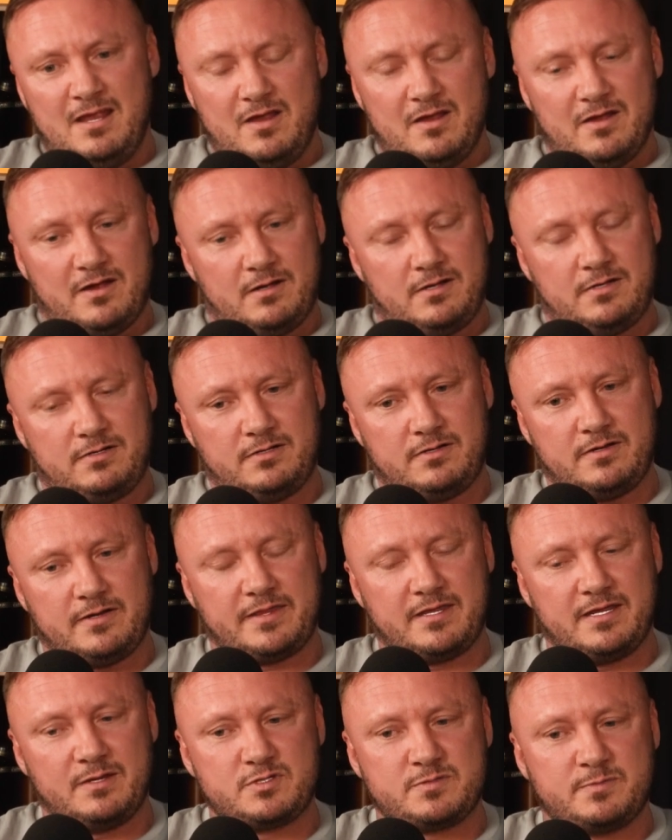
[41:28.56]
I
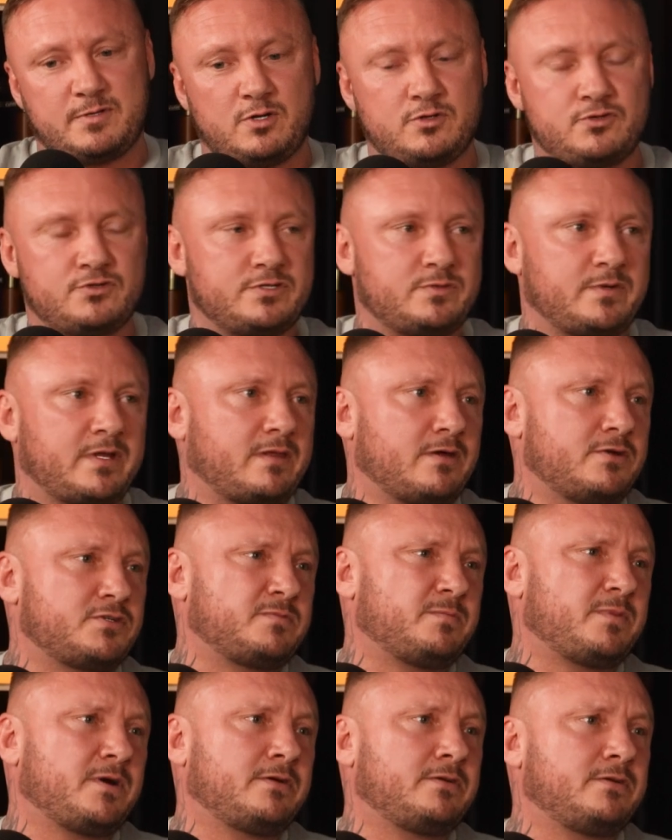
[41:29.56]
think it was about
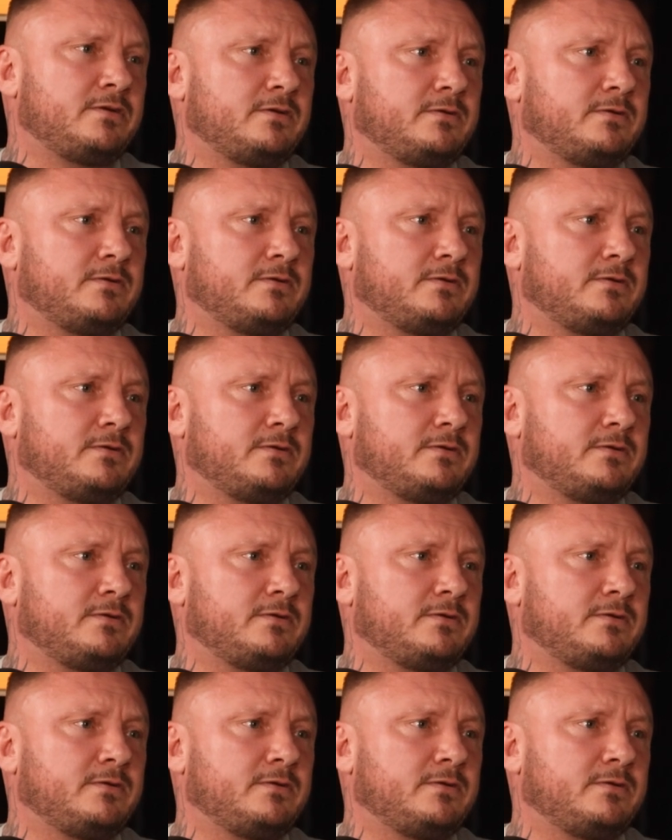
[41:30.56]
£120,000.